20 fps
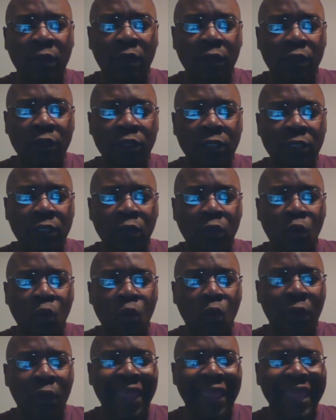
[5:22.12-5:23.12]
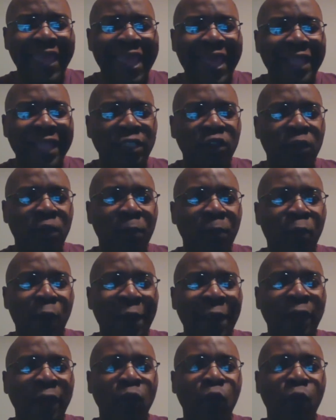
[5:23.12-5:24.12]
So it got to the
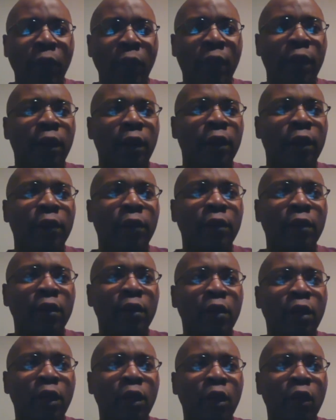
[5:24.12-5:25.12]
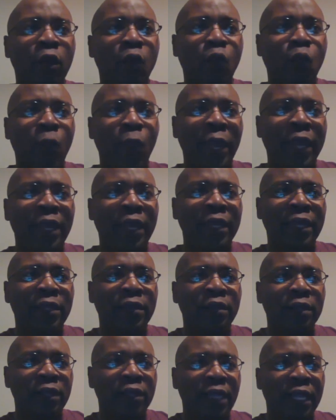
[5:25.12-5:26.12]
point where
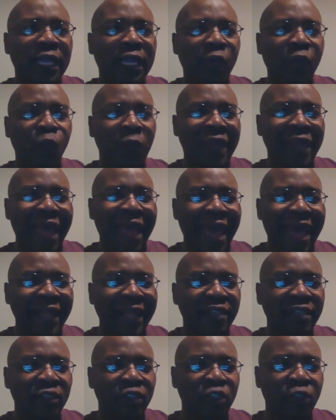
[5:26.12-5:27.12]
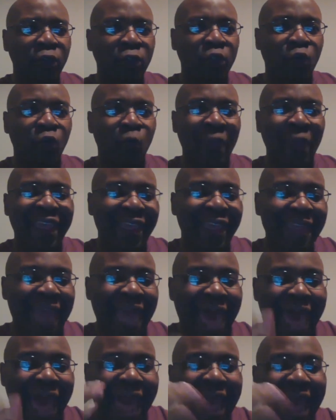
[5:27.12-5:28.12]
when he would act a certain way,
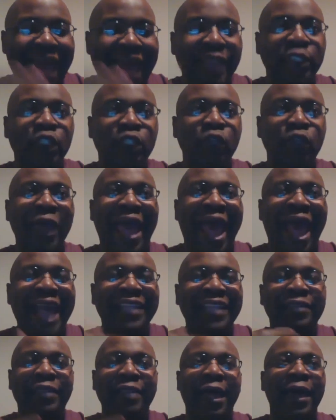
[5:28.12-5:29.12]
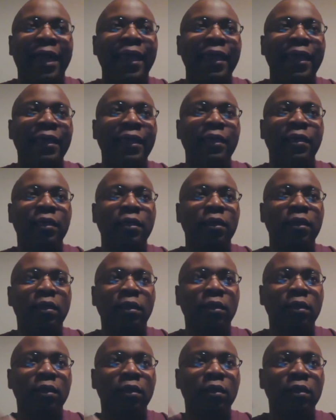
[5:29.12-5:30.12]
I had to act like
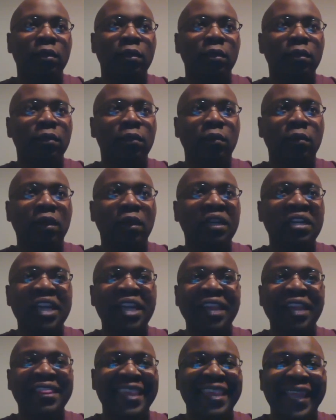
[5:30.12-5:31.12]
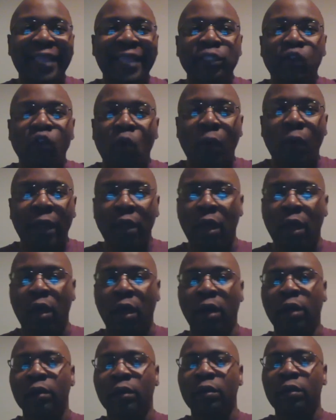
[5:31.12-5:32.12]
nothing is going
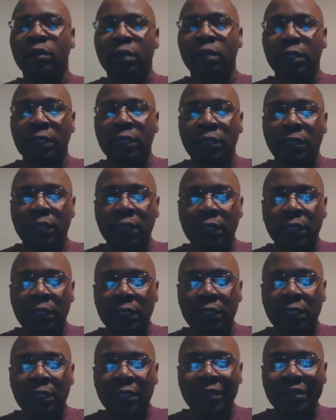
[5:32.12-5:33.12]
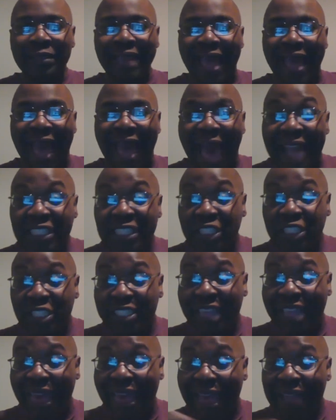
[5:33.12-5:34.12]
on. I just
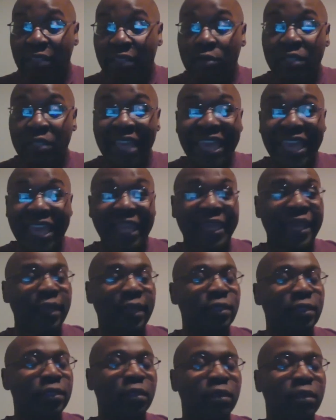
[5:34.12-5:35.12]
had to take it.